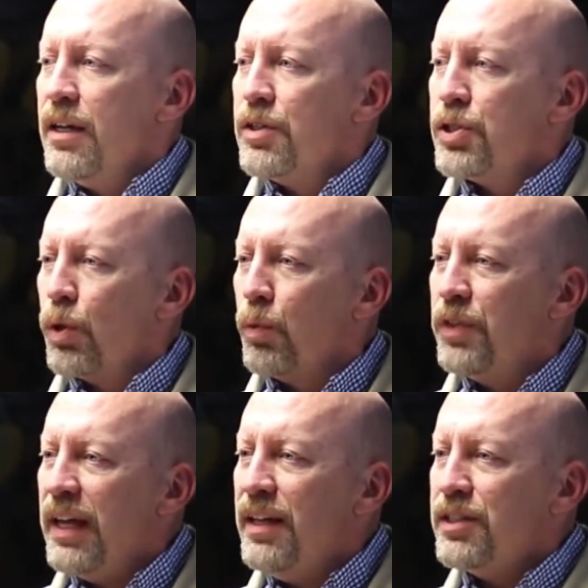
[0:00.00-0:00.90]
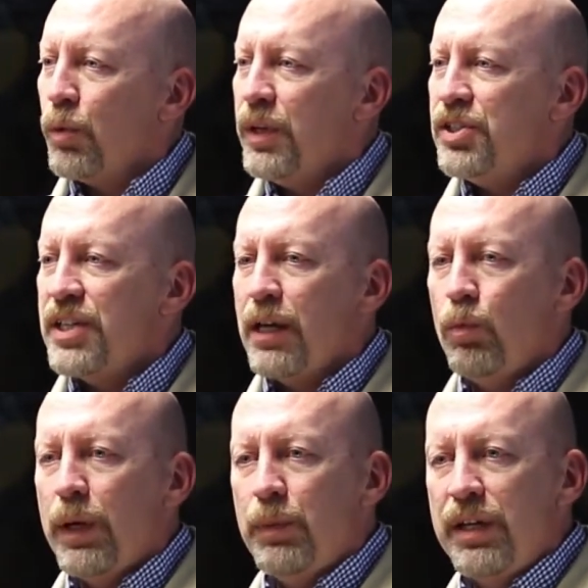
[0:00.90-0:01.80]
So things that we said
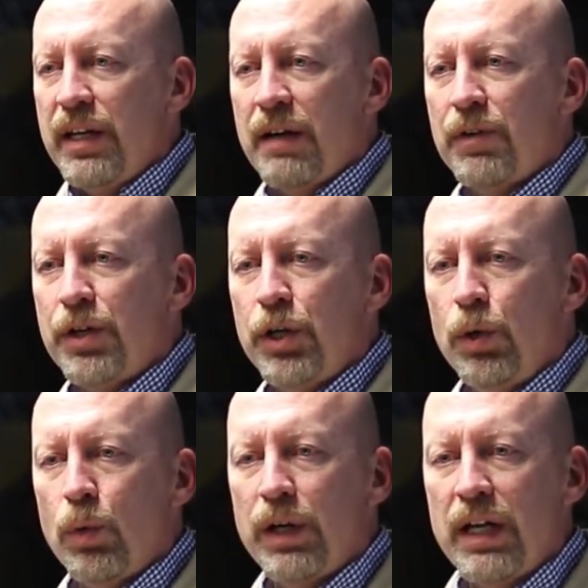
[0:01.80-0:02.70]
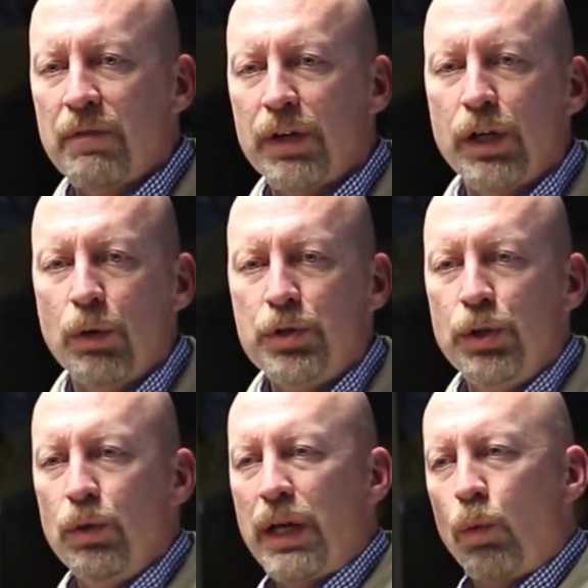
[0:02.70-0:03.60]
we would never do and never go
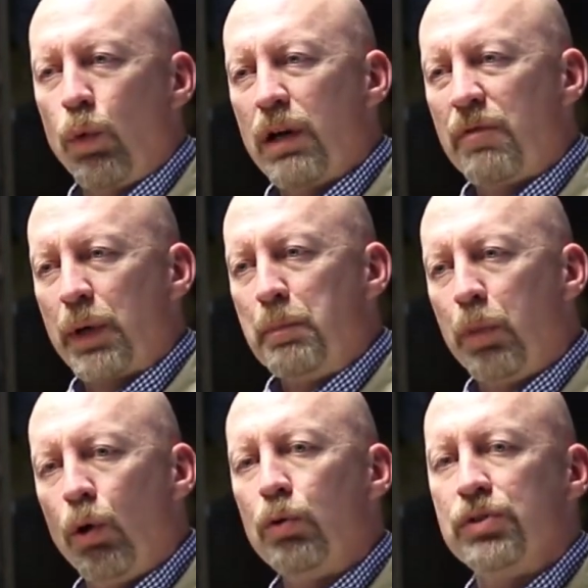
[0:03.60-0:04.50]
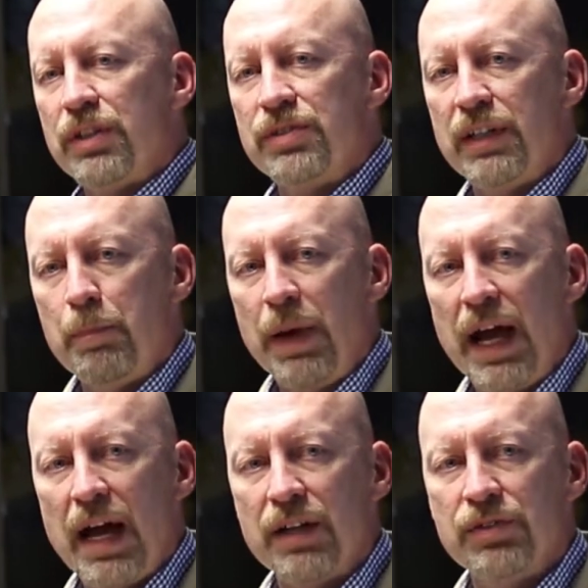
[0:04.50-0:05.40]
to, that would have repulsed us in the
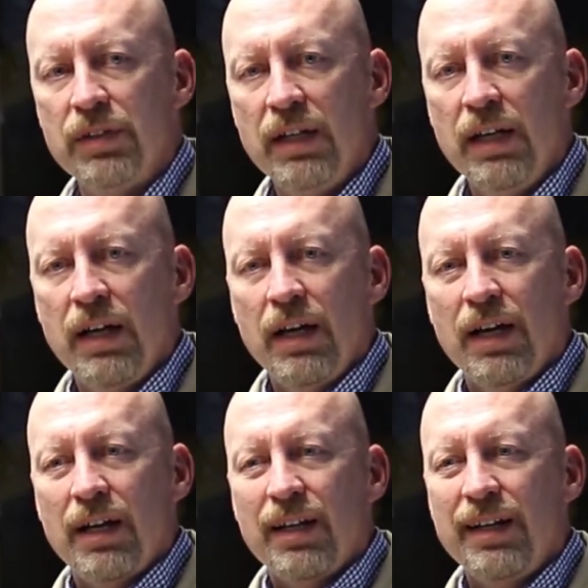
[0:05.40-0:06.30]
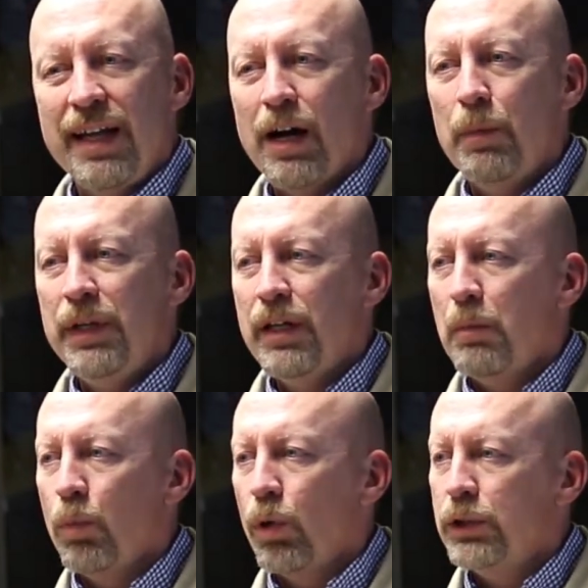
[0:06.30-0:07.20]
past, now become
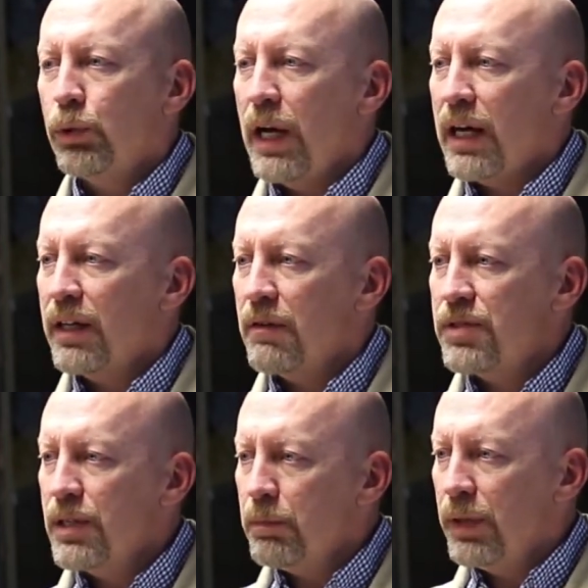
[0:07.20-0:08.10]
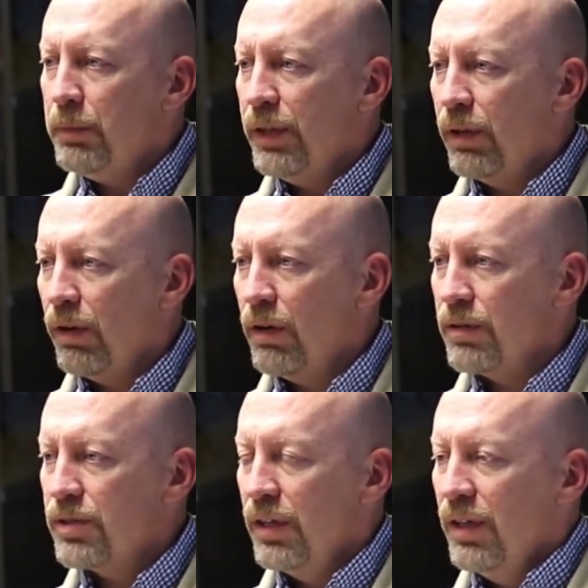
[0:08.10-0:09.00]
more attractive simply
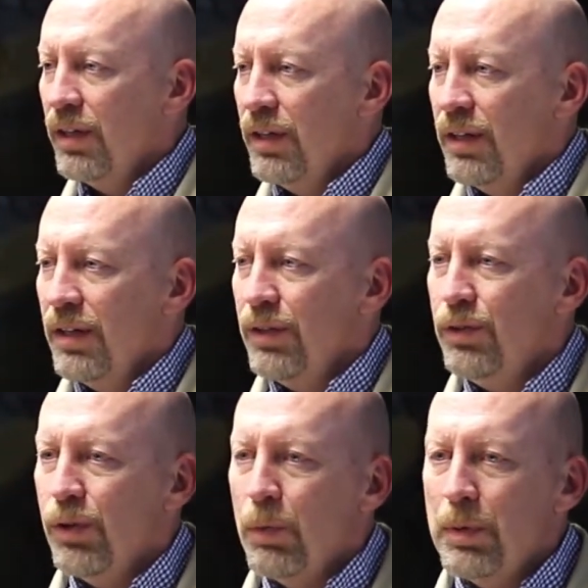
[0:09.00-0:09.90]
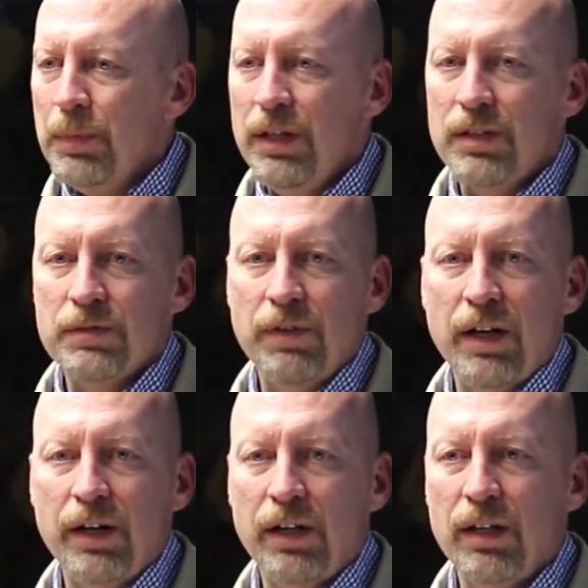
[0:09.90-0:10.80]
because dopamine
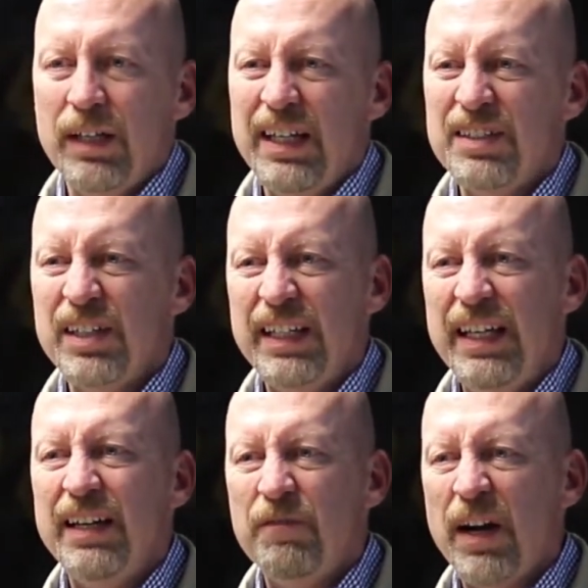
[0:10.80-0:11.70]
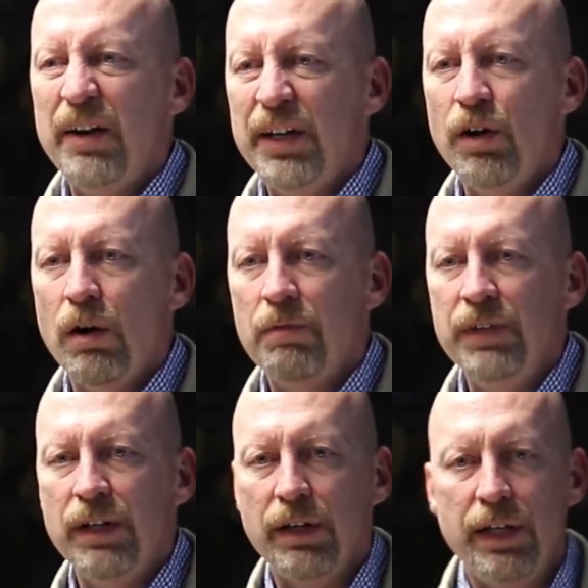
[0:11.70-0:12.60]
isn't firing off
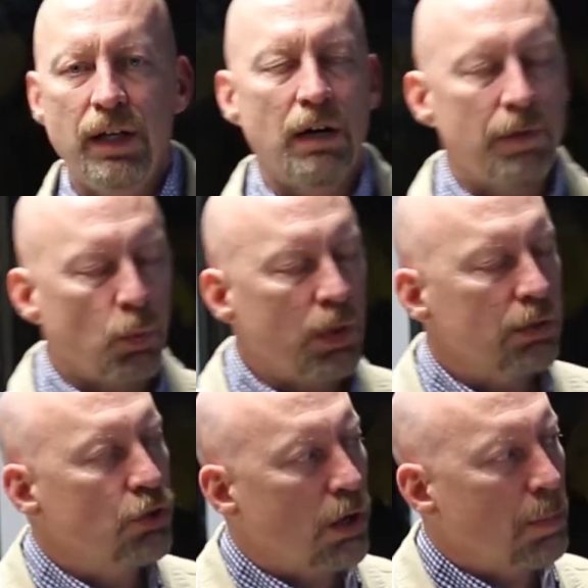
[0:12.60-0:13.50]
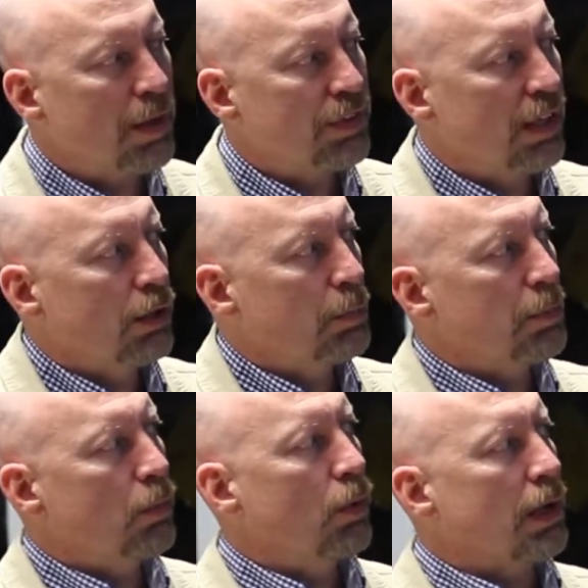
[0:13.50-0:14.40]
nearly enough. And we're going to talk about that a little bit
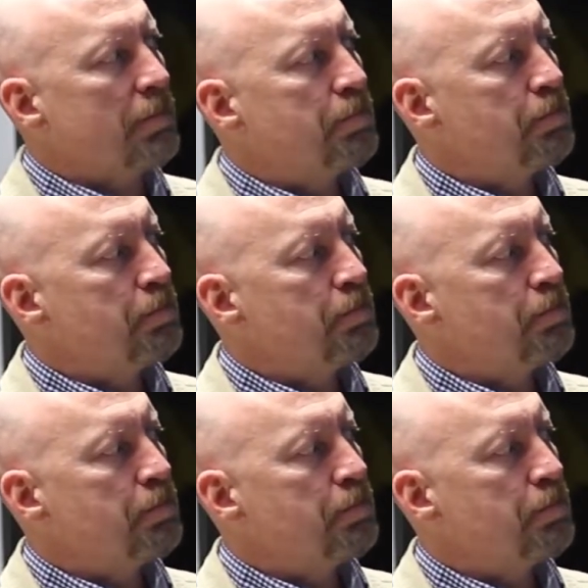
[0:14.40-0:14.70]
more.